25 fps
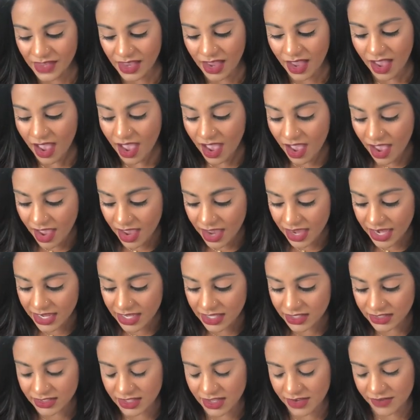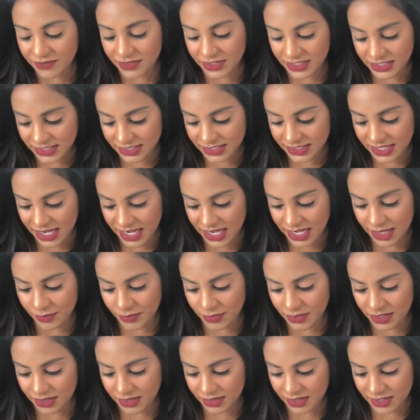I love this name,
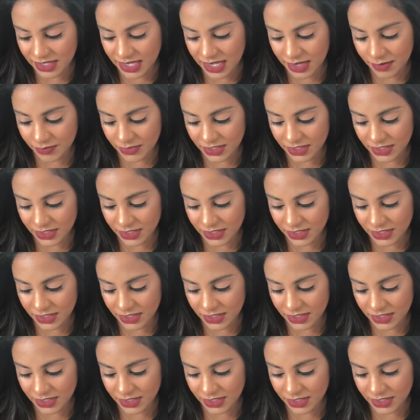the name